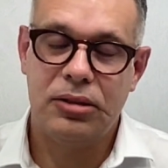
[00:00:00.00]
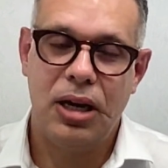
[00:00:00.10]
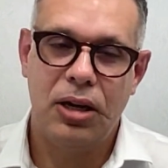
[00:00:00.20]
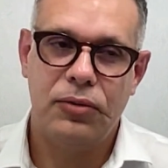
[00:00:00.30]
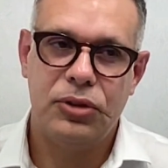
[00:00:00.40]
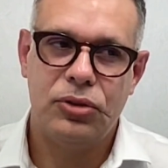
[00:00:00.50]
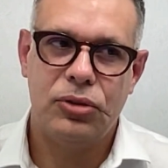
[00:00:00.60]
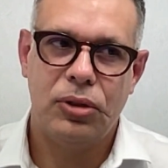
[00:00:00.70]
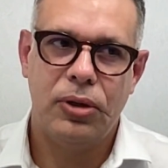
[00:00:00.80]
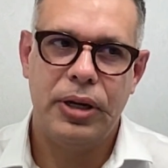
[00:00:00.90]
side of the
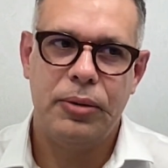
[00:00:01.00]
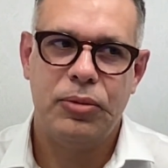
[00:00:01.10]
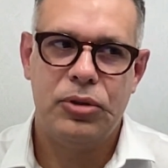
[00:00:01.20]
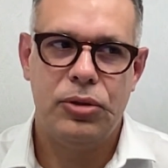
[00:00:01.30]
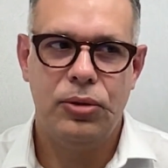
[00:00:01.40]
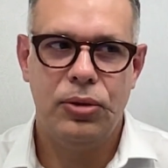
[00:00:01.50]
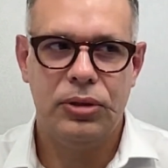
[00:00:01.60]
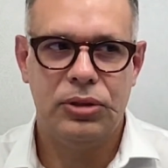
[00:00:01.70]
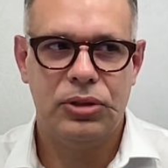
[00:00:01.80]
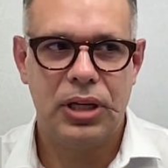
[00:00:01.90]
story to
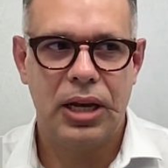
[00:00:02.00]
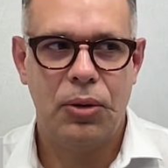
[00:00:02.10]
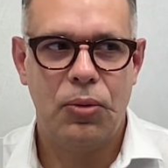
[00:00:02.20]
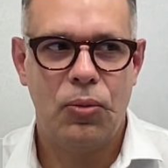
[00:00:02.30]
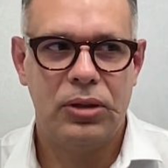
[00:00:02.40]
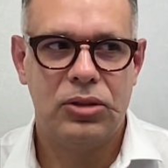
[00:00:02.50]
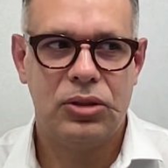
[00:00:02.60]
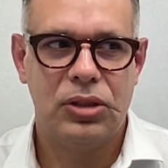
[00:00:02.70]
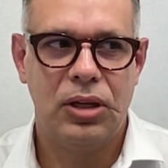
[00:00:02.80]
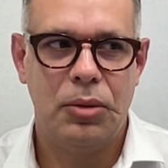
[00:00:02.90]
understand
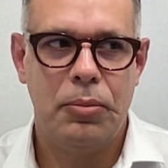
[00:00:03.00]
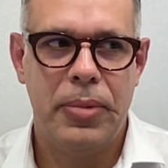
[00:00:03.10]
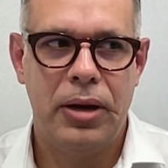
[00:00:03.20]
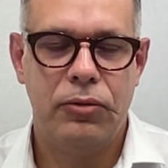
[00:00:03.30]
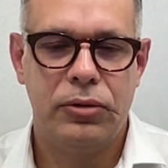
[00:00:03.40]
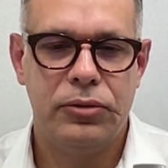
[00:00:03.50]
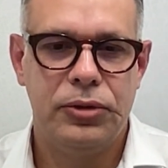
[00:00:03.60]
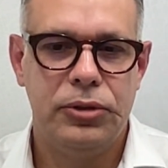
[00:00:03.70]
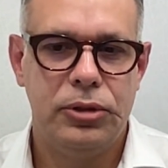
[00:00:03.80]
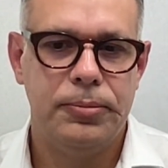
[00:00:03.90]
what's better for the
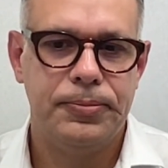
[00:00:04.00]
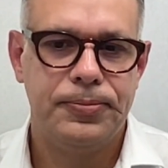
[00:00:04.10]
future.